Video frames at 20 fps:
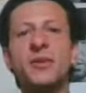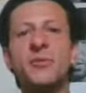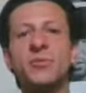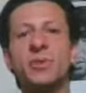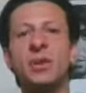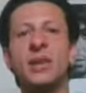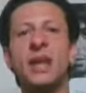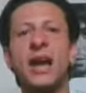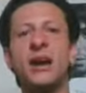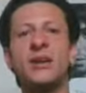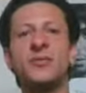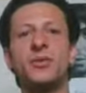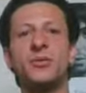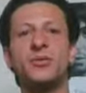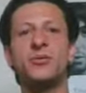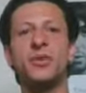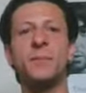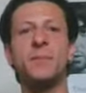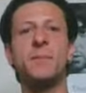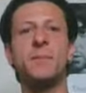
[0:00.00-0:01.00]
for love
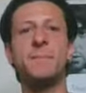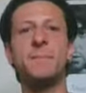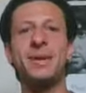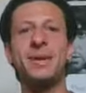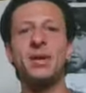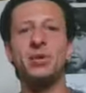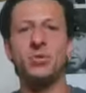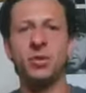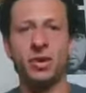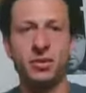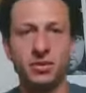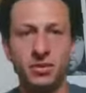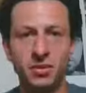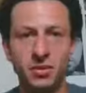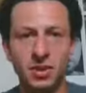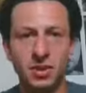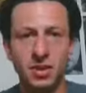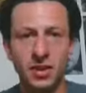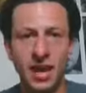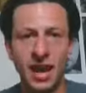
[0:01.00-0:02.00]
from a mirror.
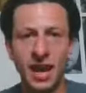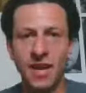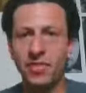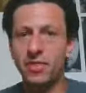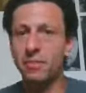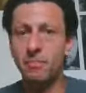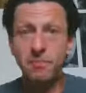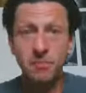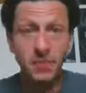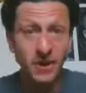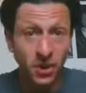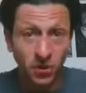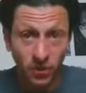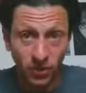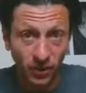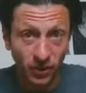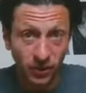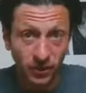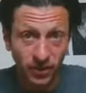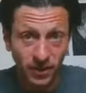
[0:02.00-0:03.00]
And the
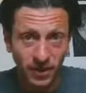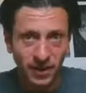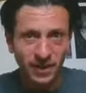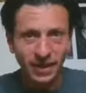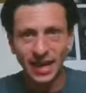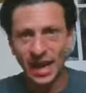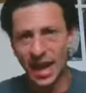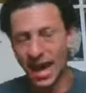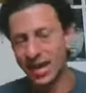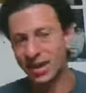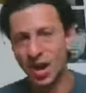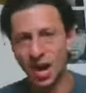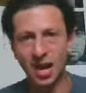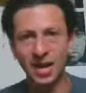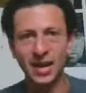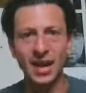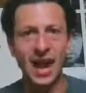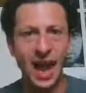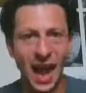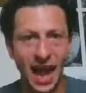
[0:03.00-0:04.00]
mirror
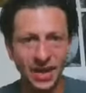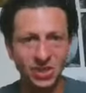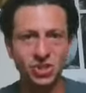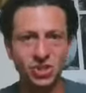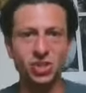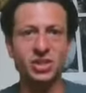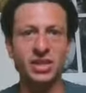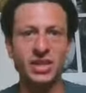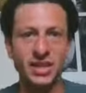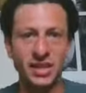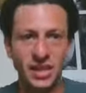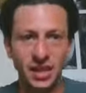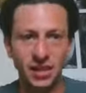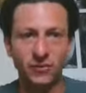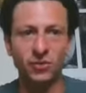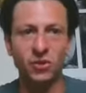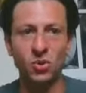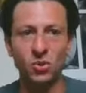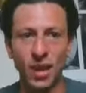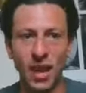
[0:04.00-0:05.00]
cannot actually
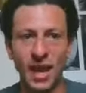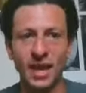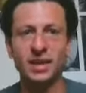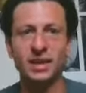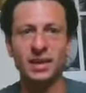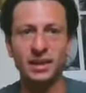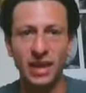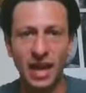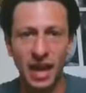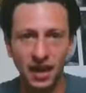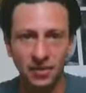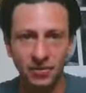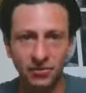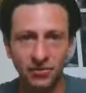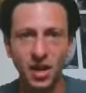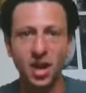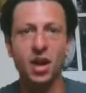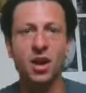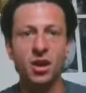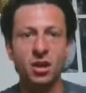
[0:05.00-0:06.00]
give you any love.
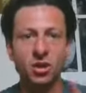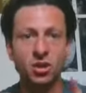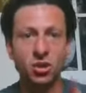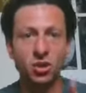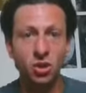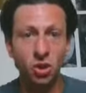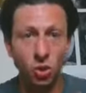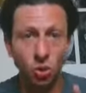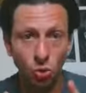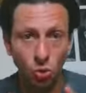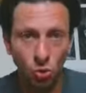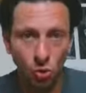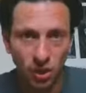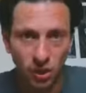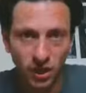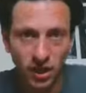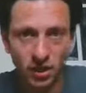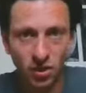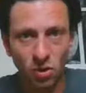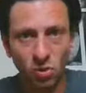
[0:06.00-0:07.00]
You
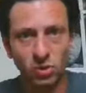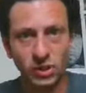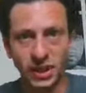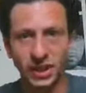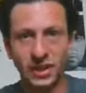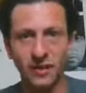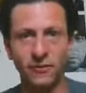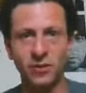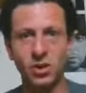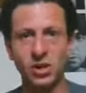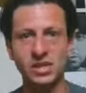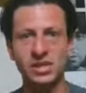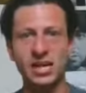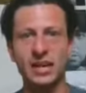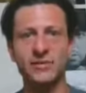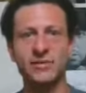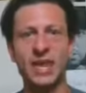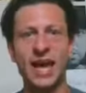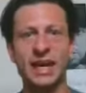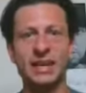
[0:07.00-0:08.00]
can only give
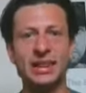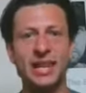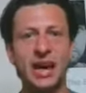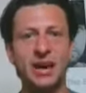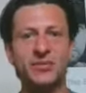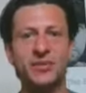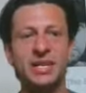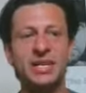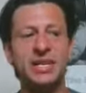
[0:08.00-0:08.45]
yourself that love.